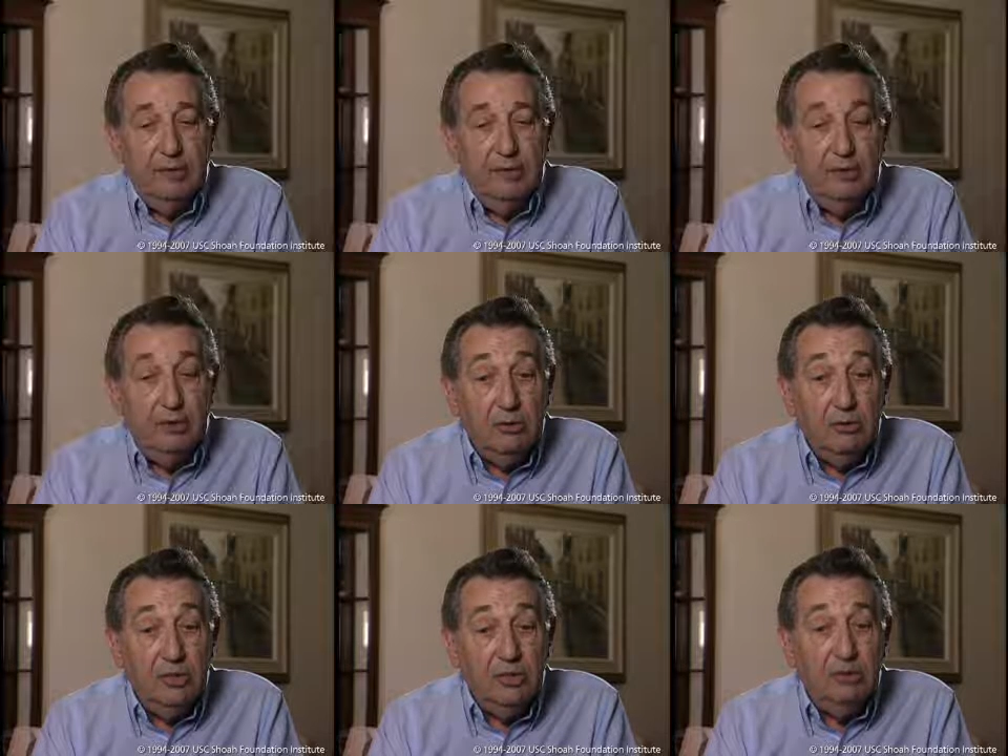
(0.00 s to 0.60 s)
He
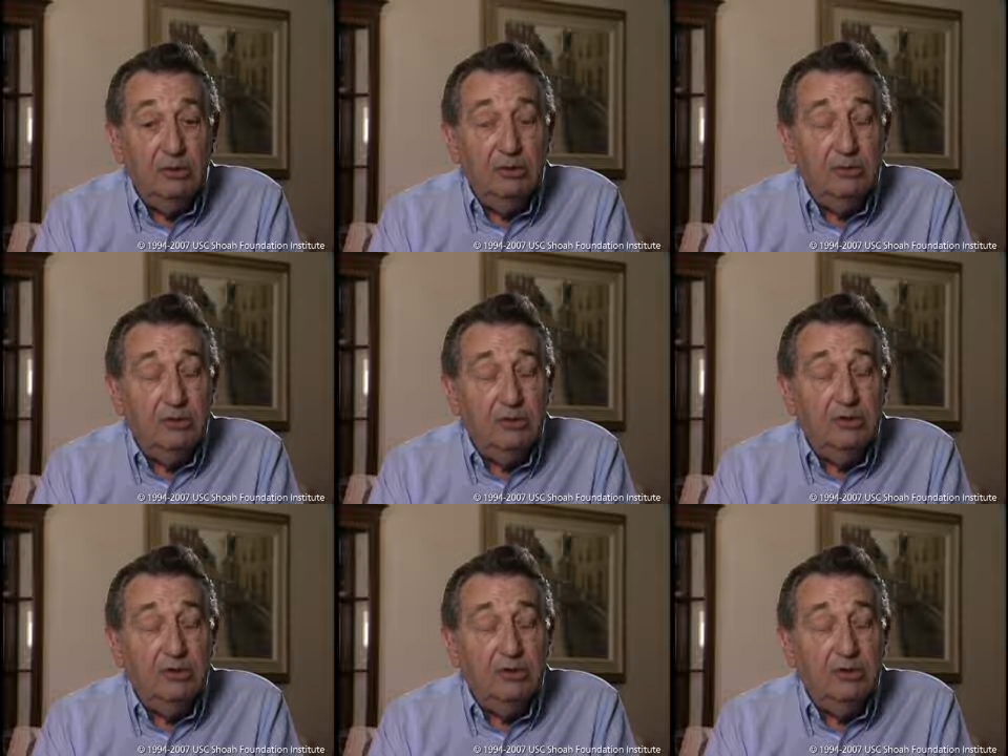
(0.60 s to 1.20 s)
looked at his
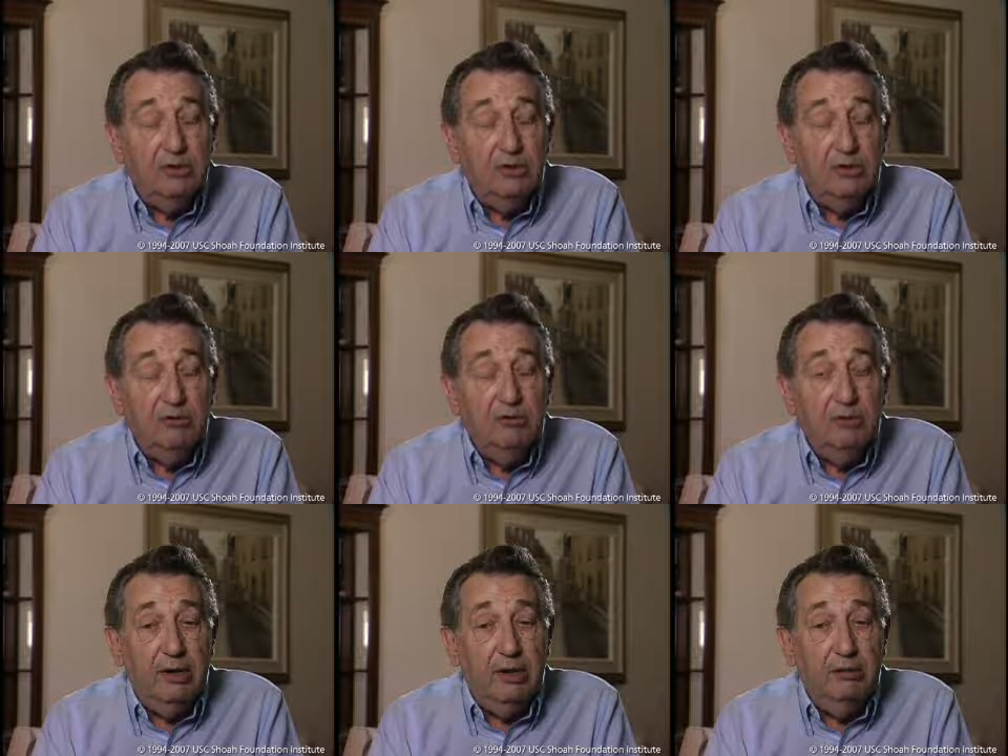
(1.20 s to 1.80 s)
watch and said, "You have
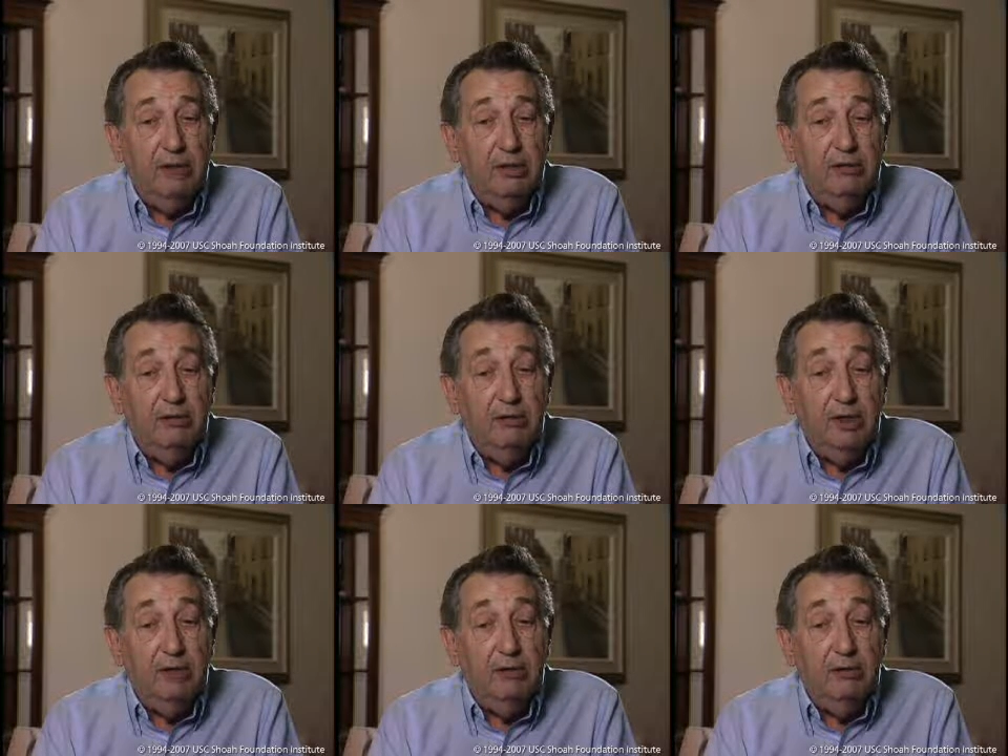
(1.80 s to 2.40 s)
twenty minutes,
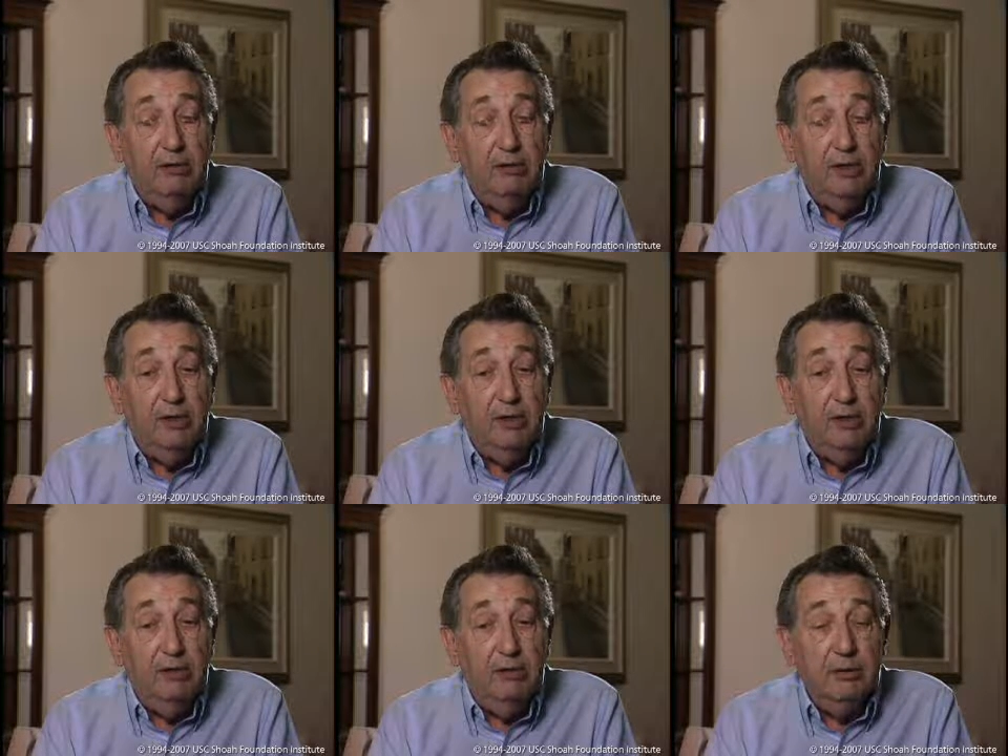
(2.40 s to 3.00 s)
find your mother."